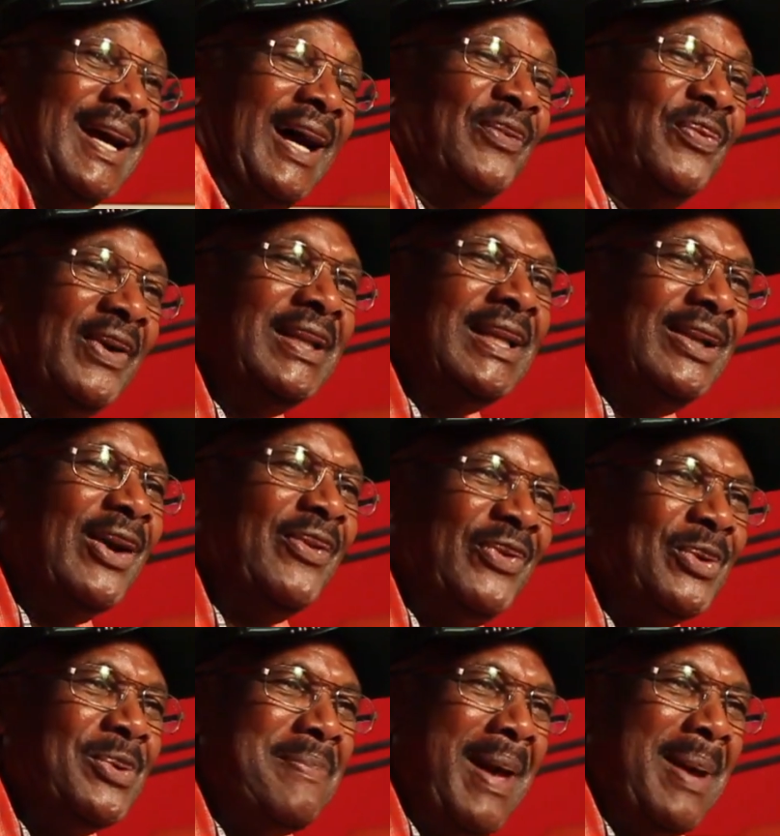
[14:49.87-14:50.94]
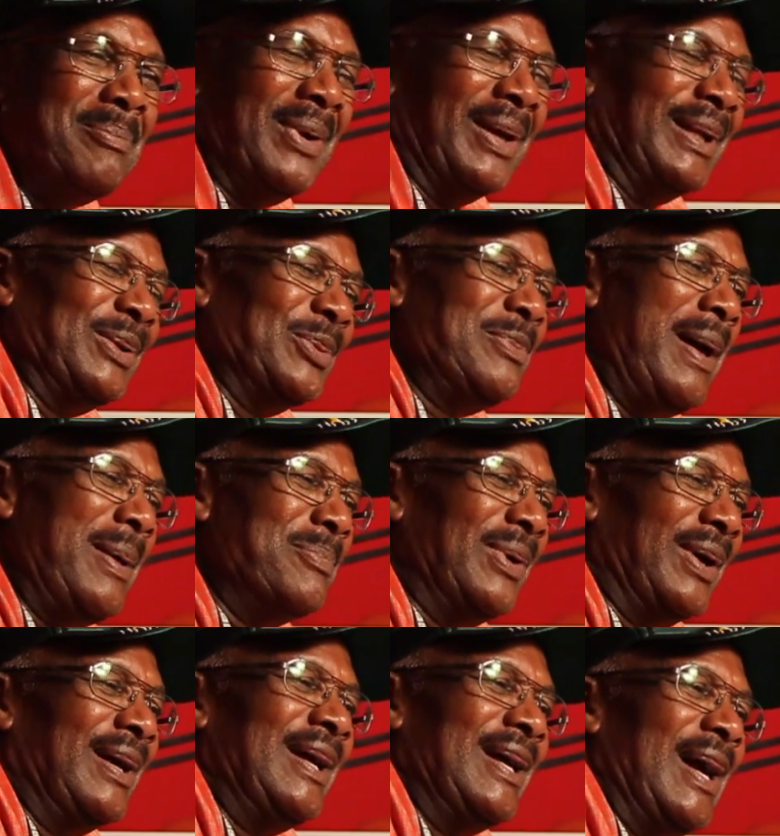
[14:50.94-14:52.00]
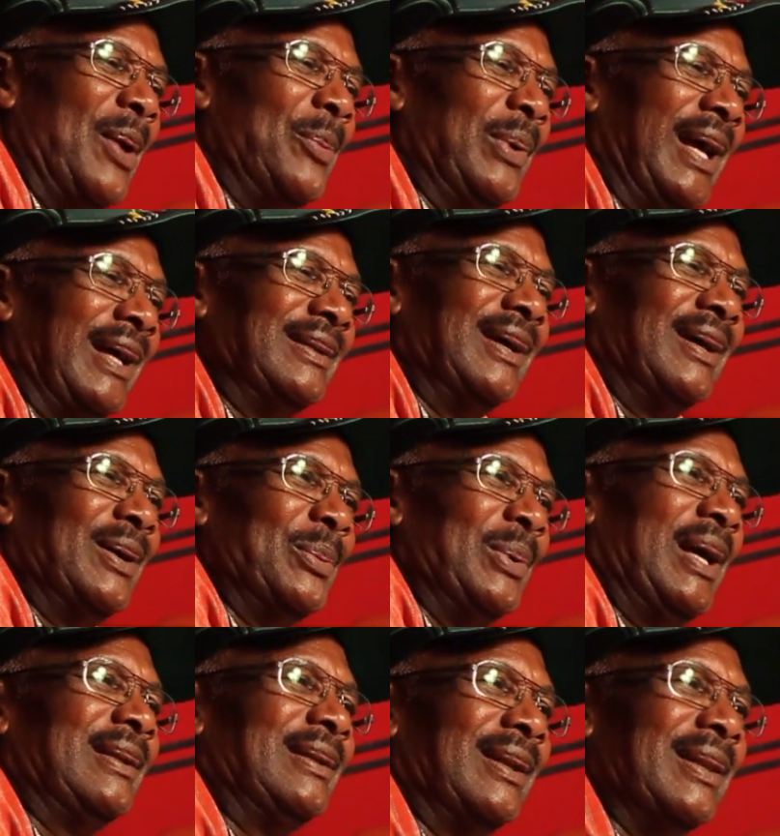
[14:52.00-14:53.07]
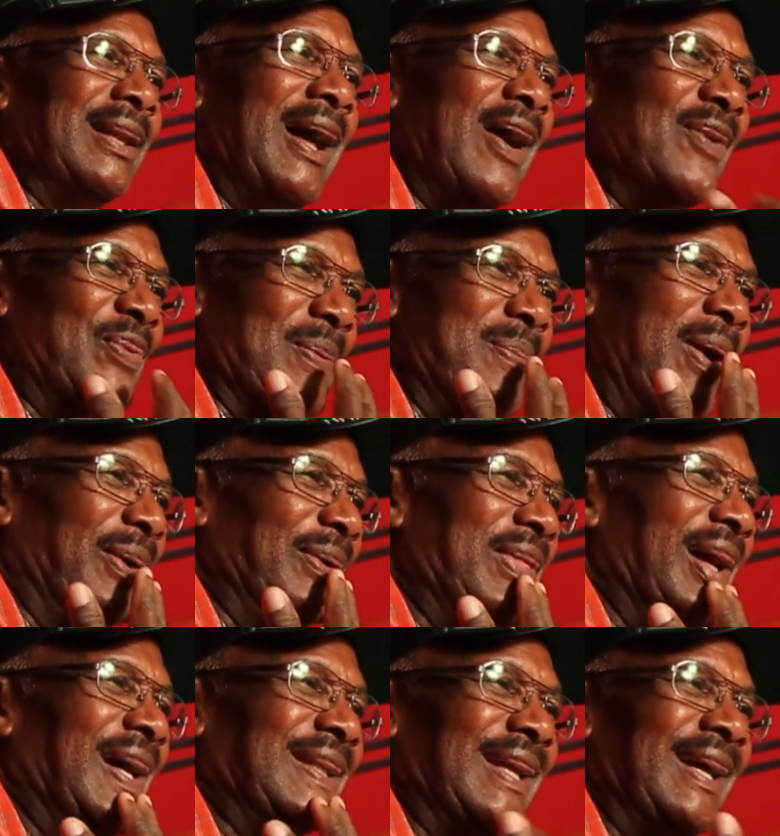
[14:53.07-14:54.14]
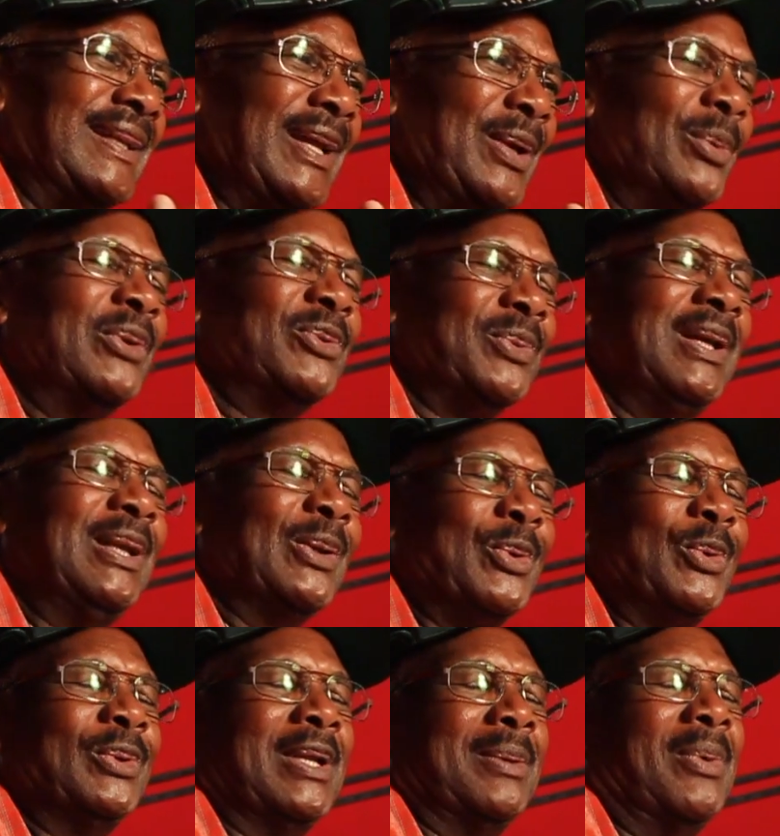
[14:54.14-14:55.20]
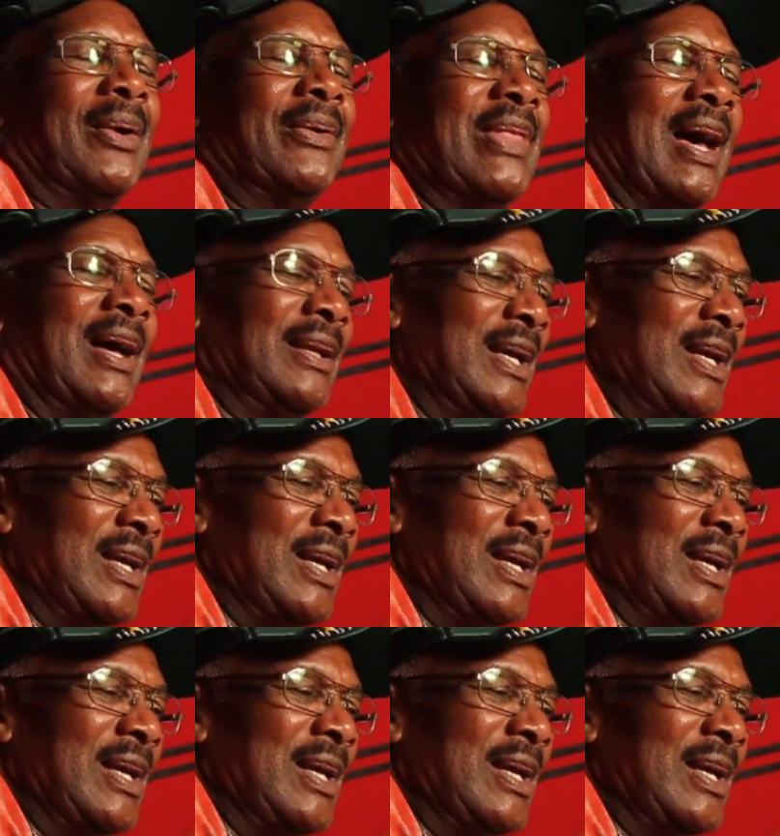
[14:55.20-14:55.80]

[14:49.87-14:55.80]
And funny enough, he remember, and we had a laugh about that, and he was really cool about that.